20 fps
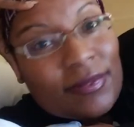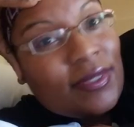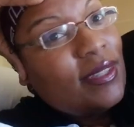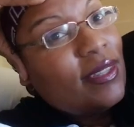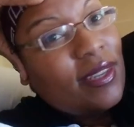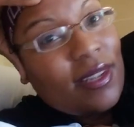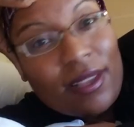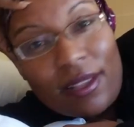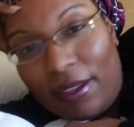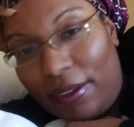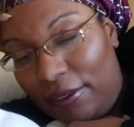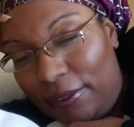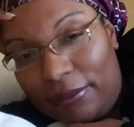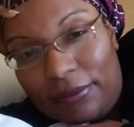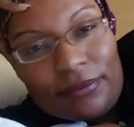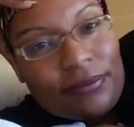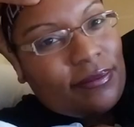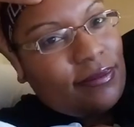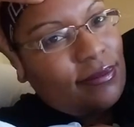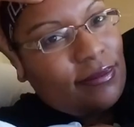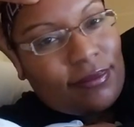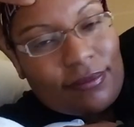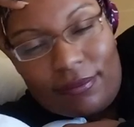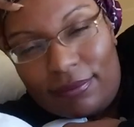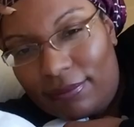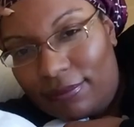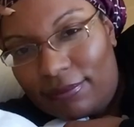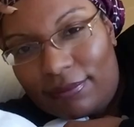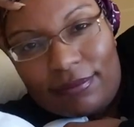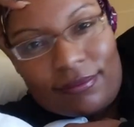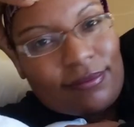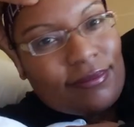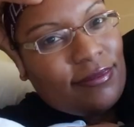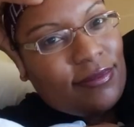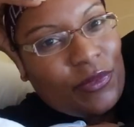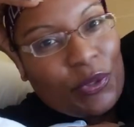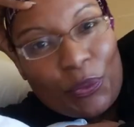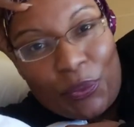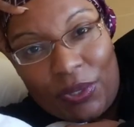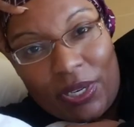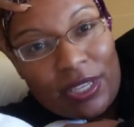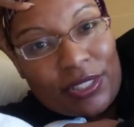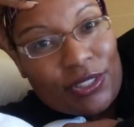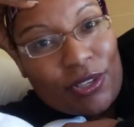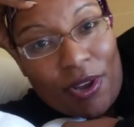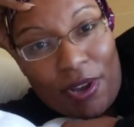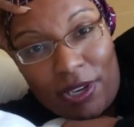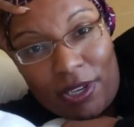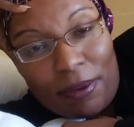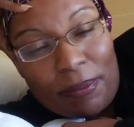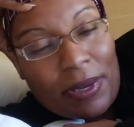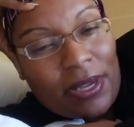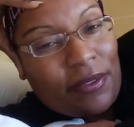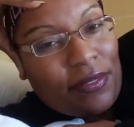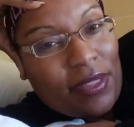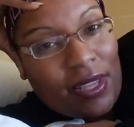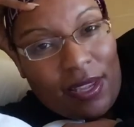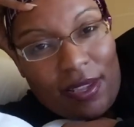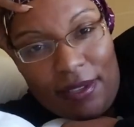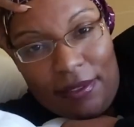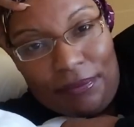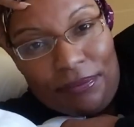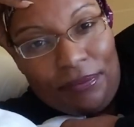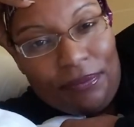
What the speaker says: No, we're not talking about that.